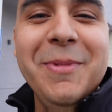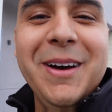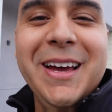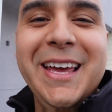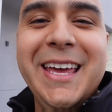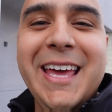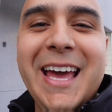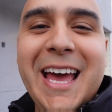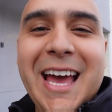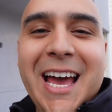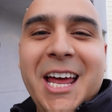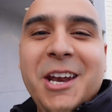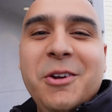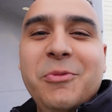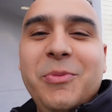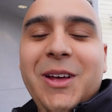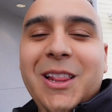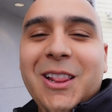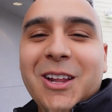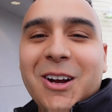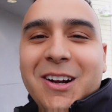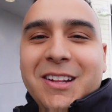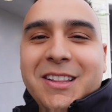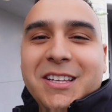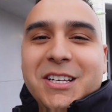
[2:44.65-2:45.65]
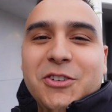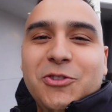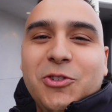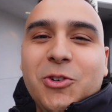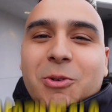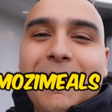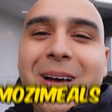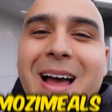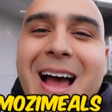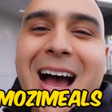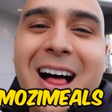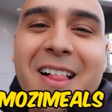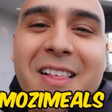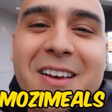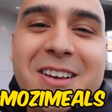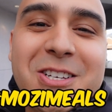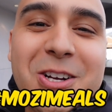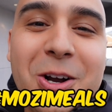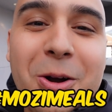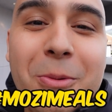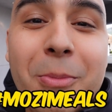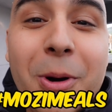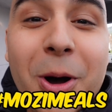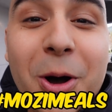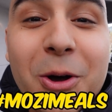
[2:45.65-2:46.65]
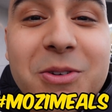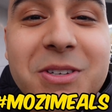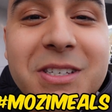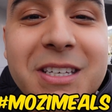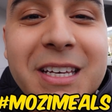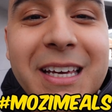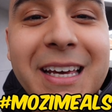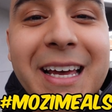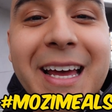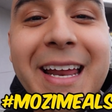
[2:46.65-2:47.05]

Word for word: Again, we learned this from Alex Hormozi,